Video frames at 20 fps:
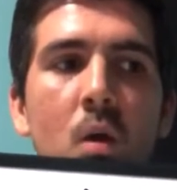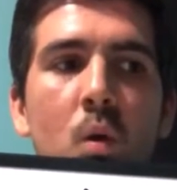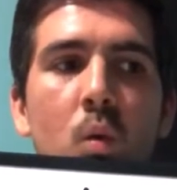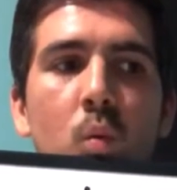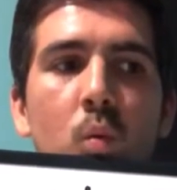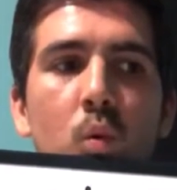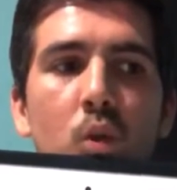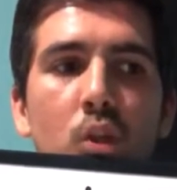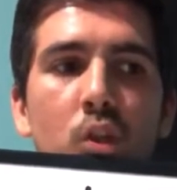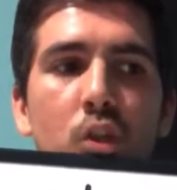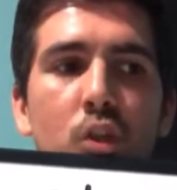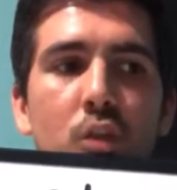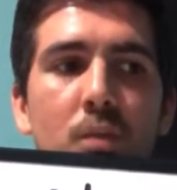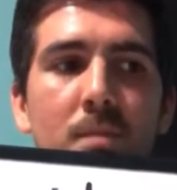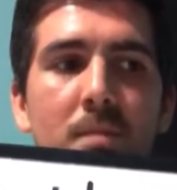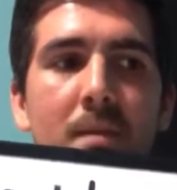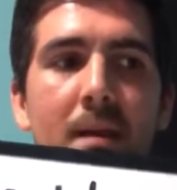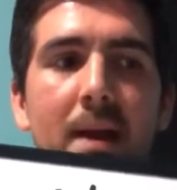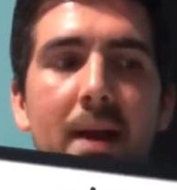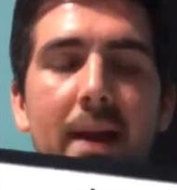Would you
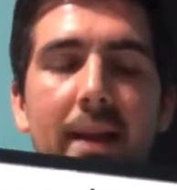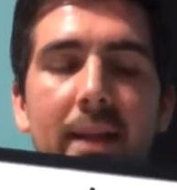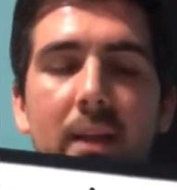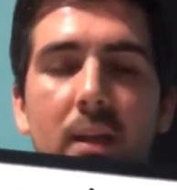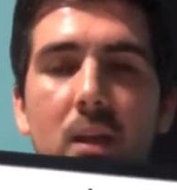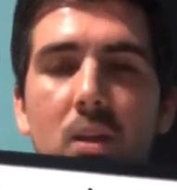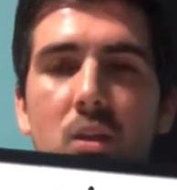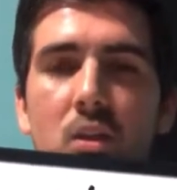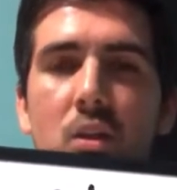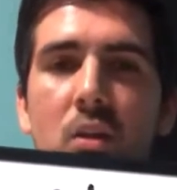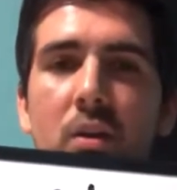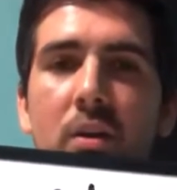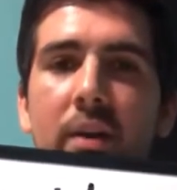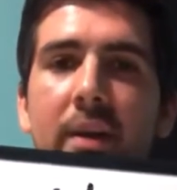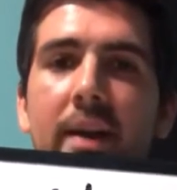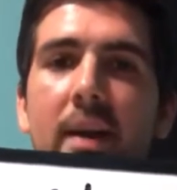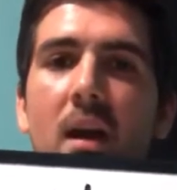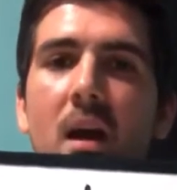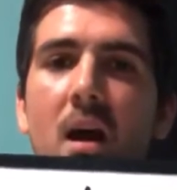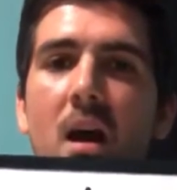mind
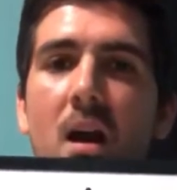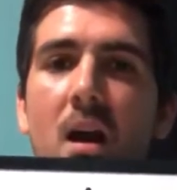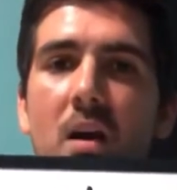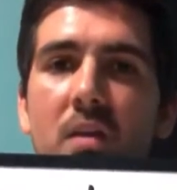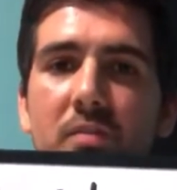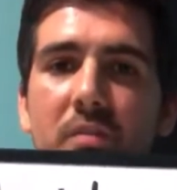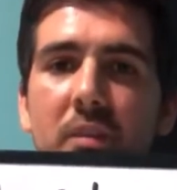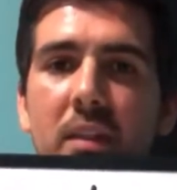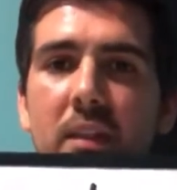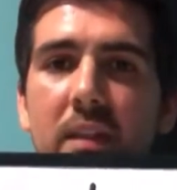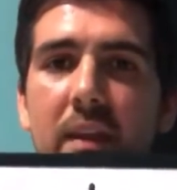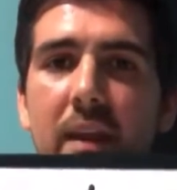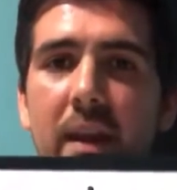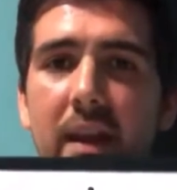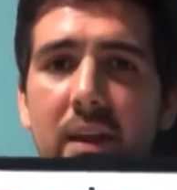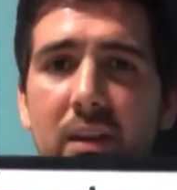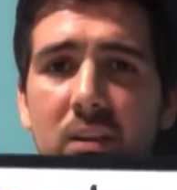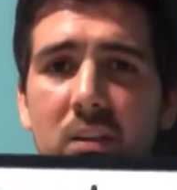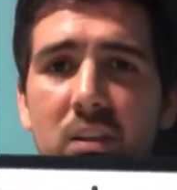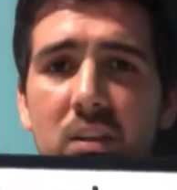turning off the
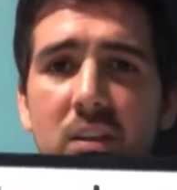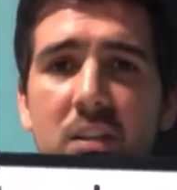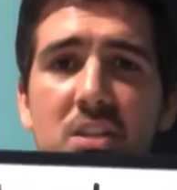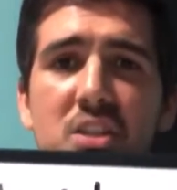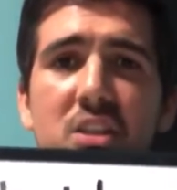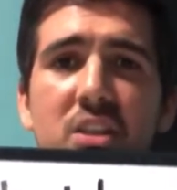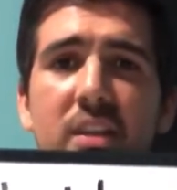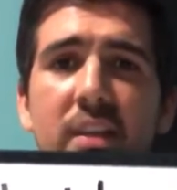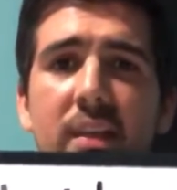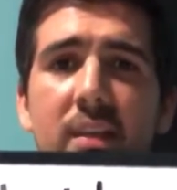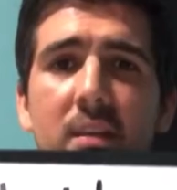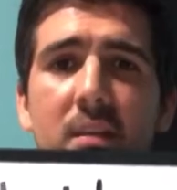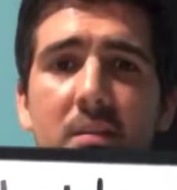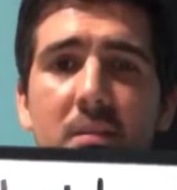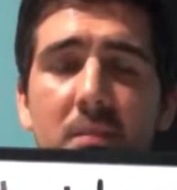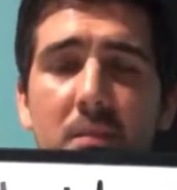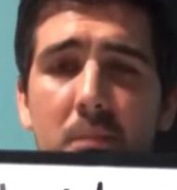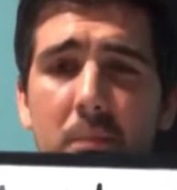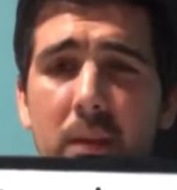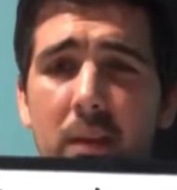air conditioning
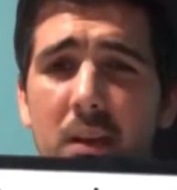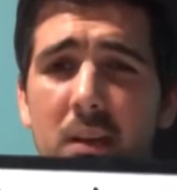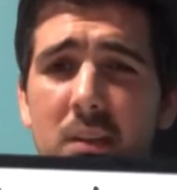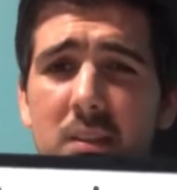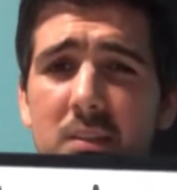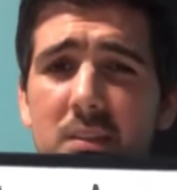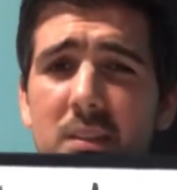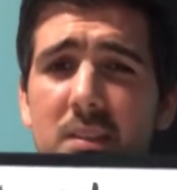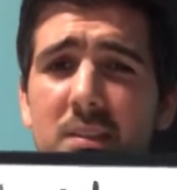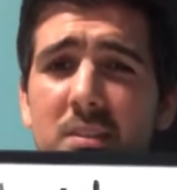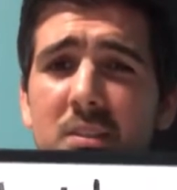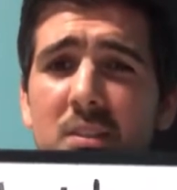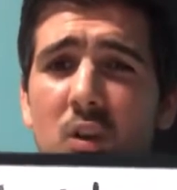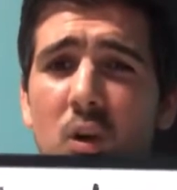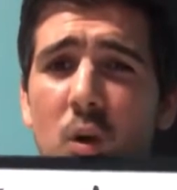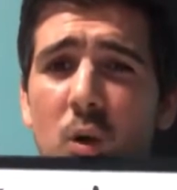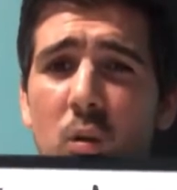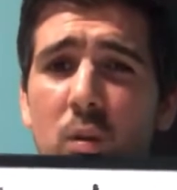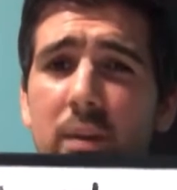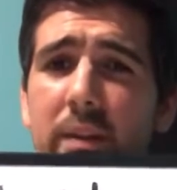because it's
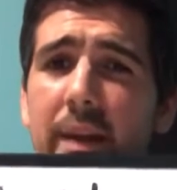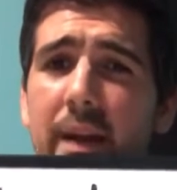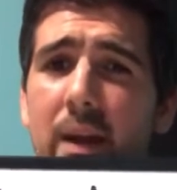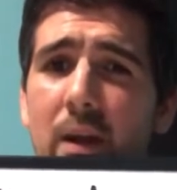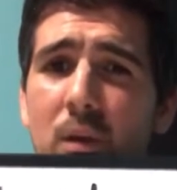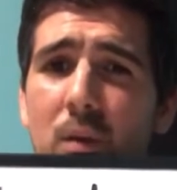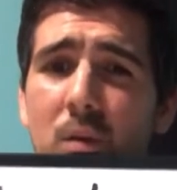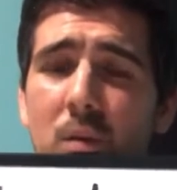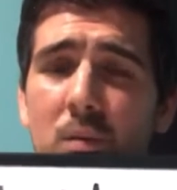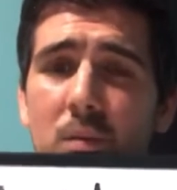cold now?